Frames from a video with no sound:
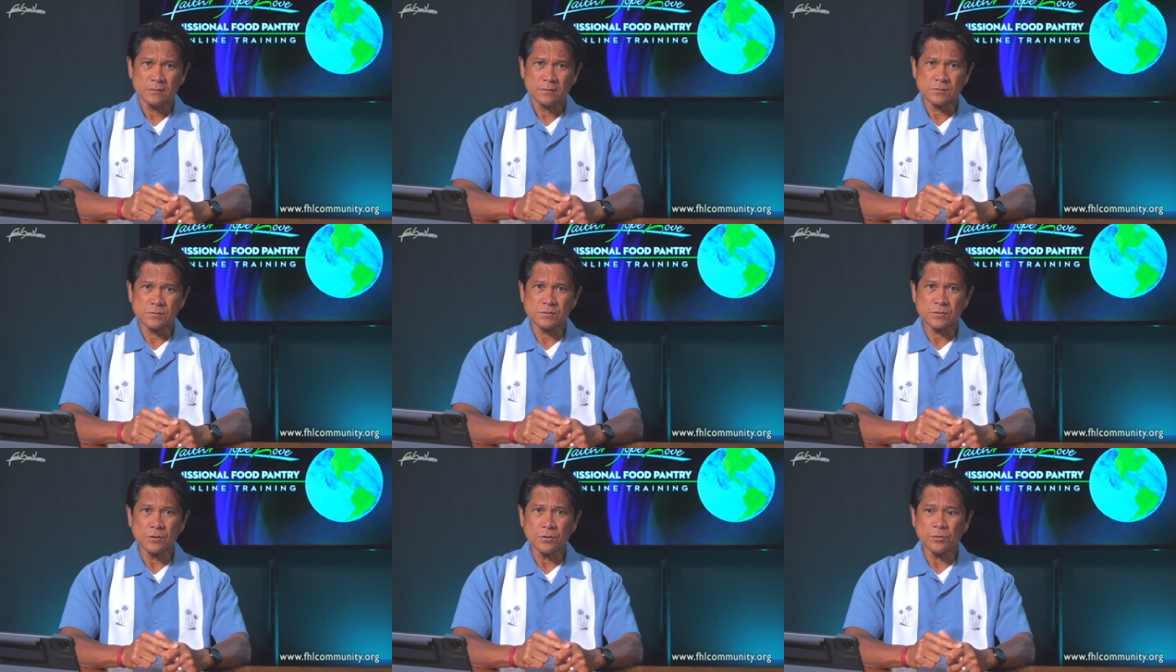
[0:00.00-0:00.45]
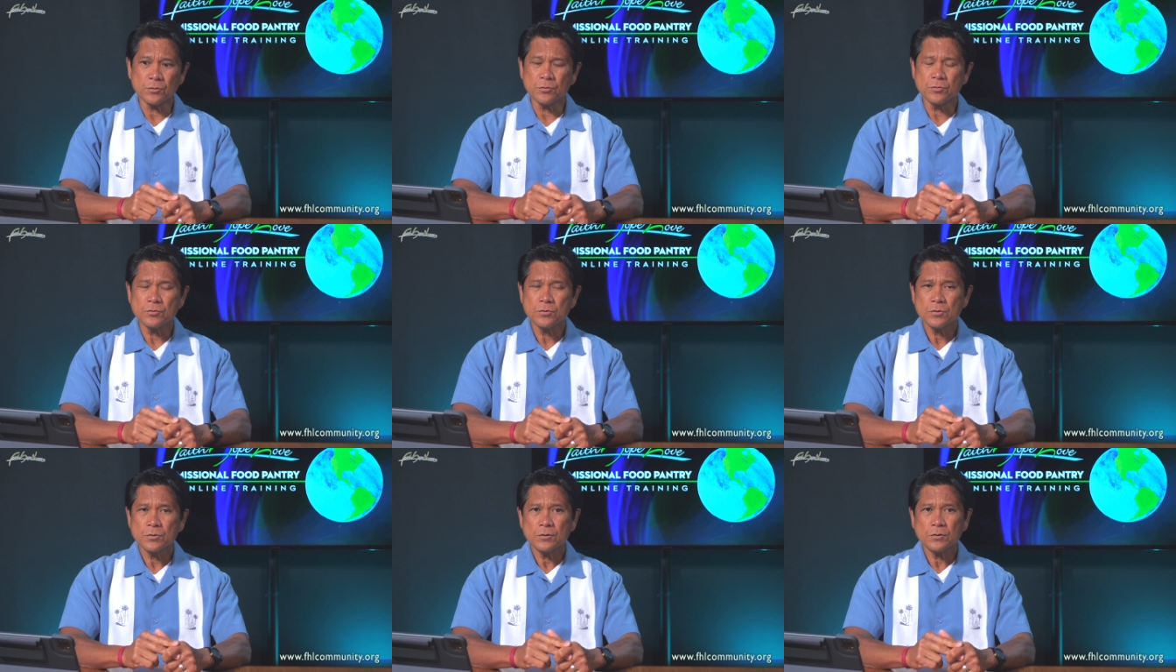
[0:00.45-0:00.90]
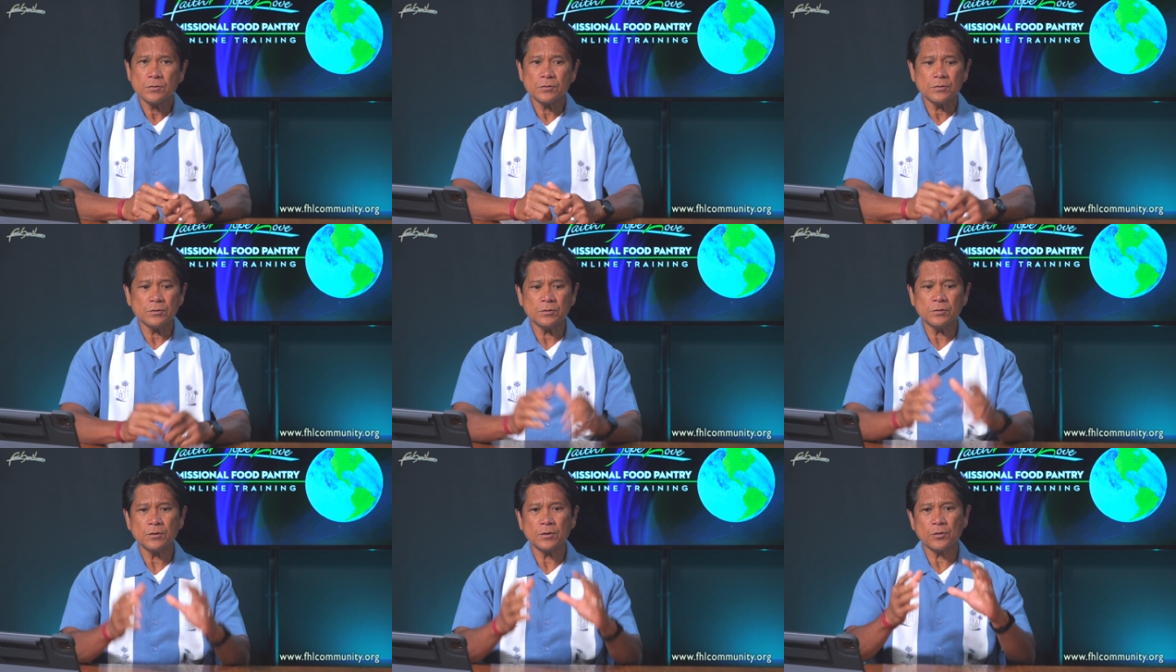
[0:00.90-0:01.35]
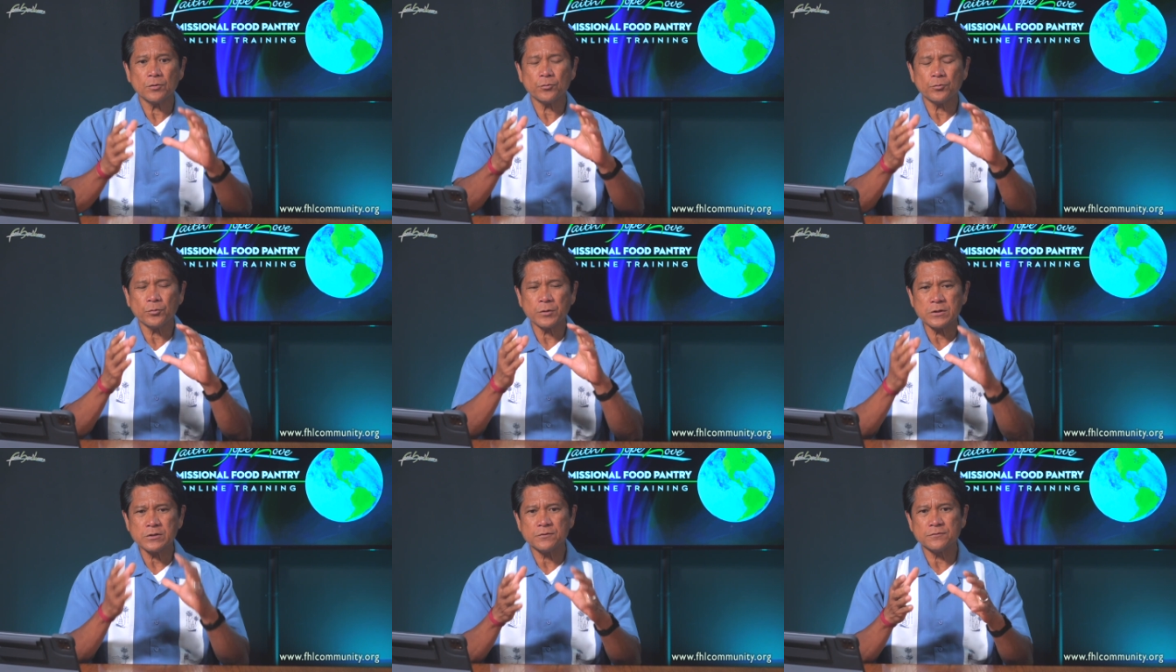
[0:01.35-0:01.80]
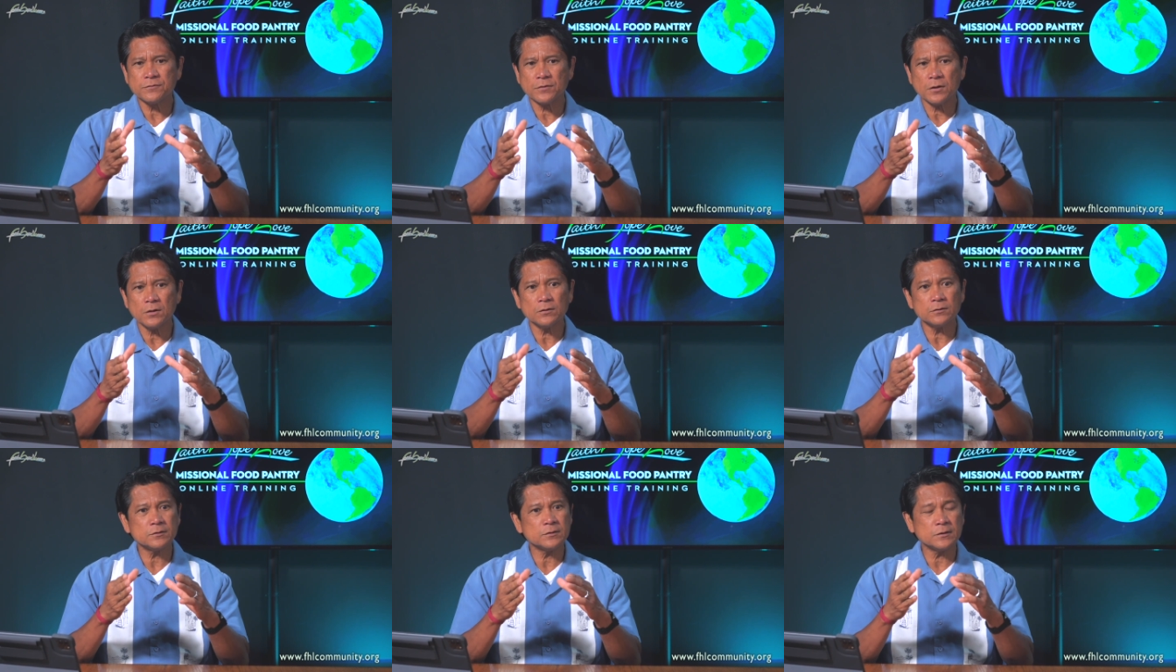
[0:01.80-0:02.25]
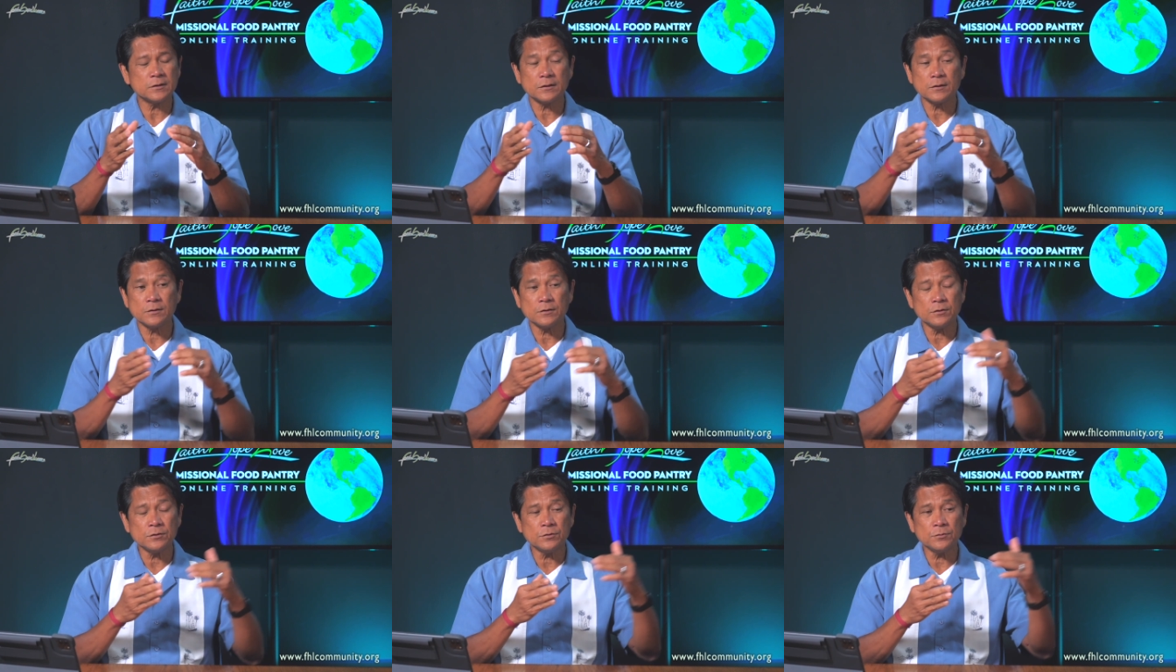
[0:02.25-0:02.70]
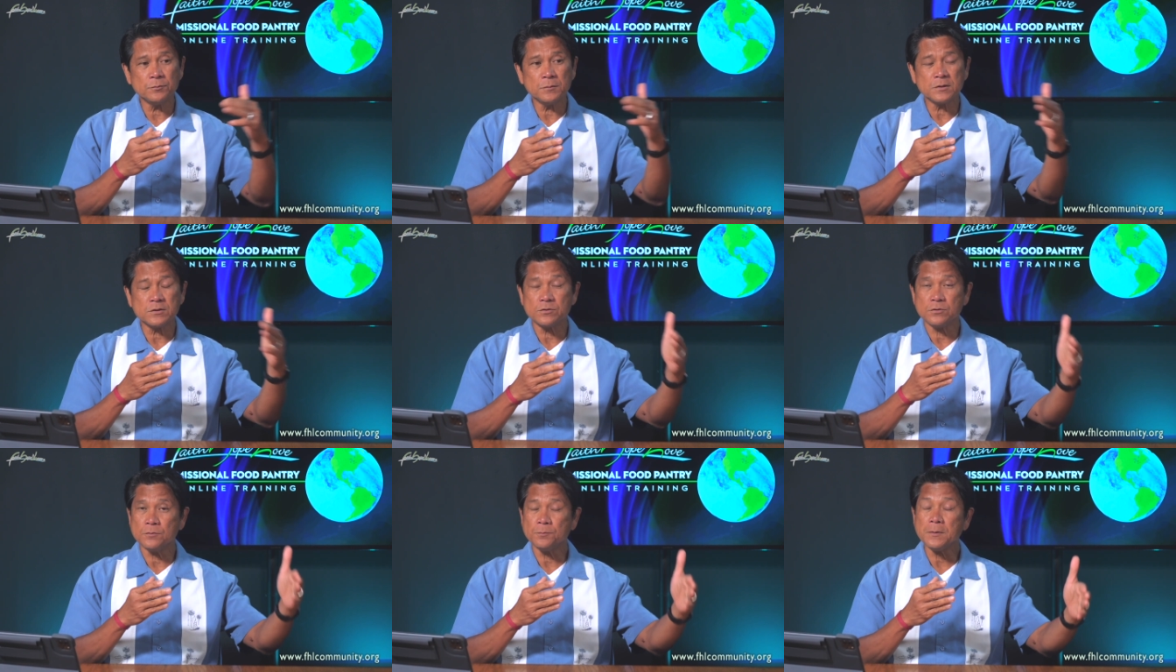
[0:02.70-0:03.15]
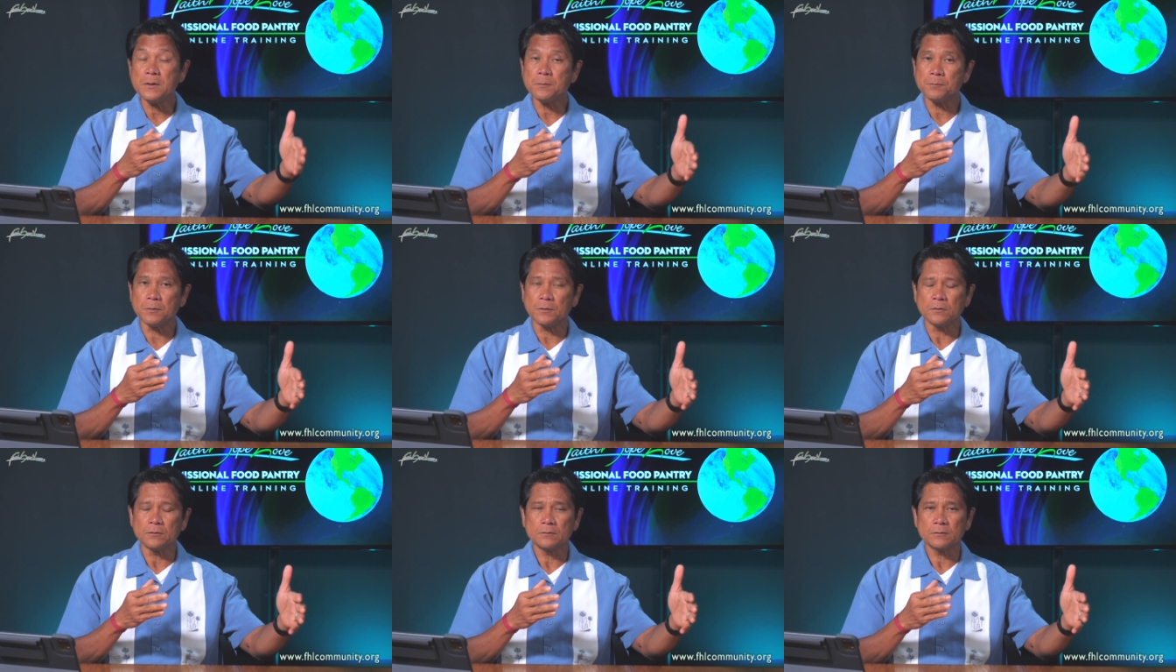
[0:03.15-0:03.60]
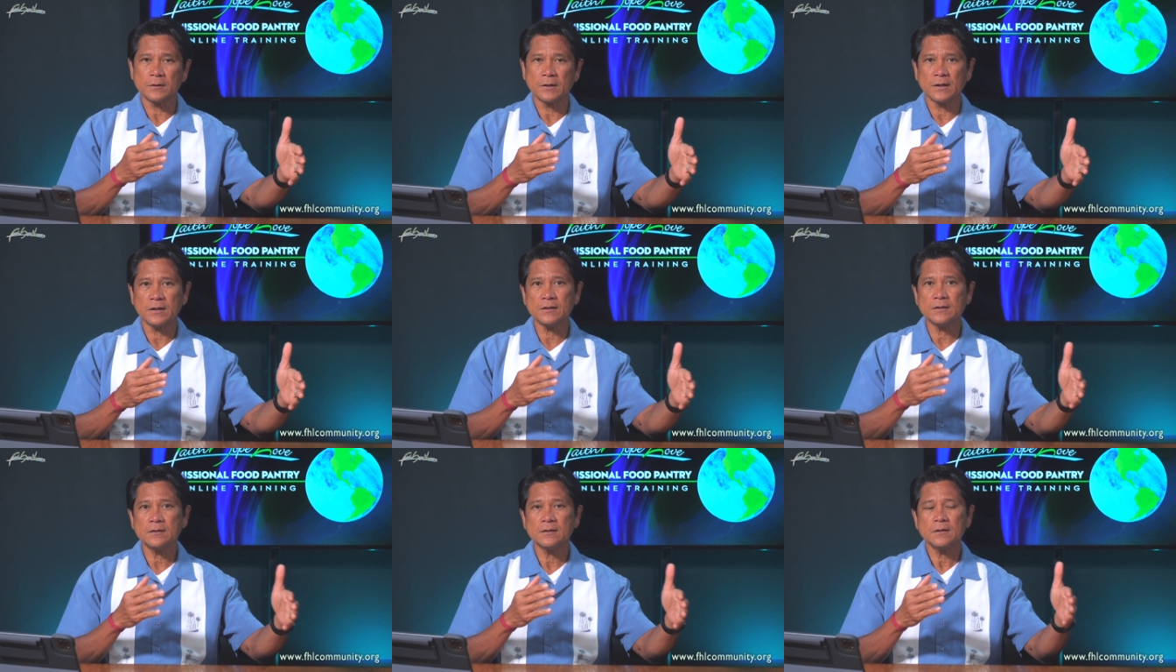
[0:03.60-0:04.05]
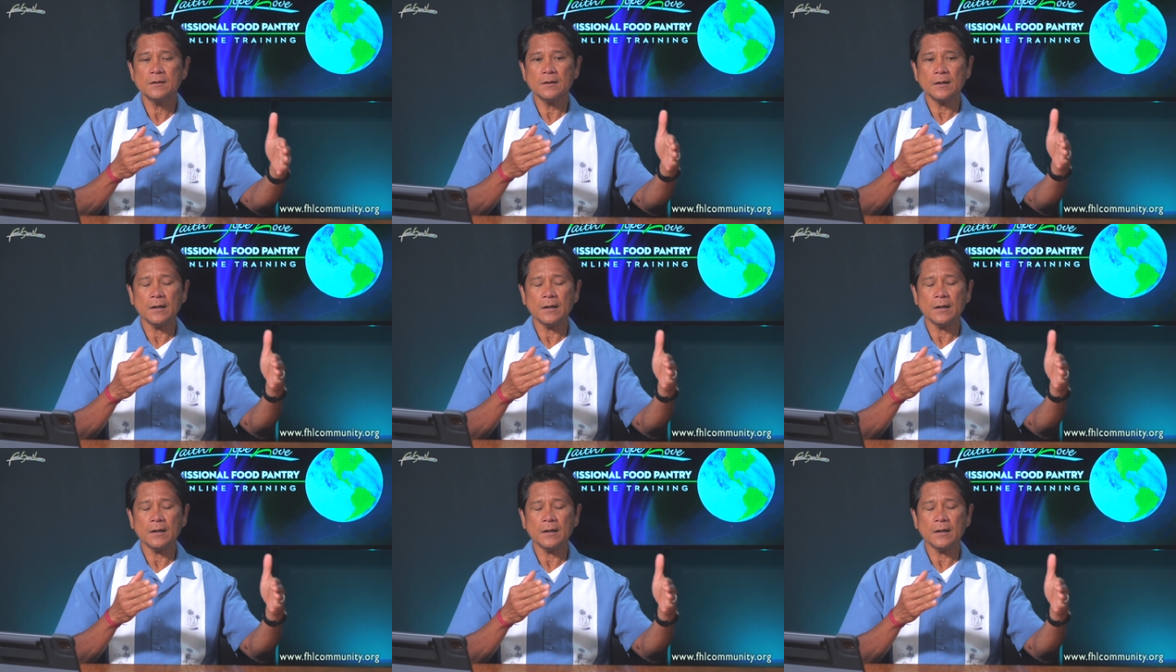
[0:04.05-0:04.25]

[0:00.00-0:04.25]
So, you know, when you volunteer, you meet new people, right?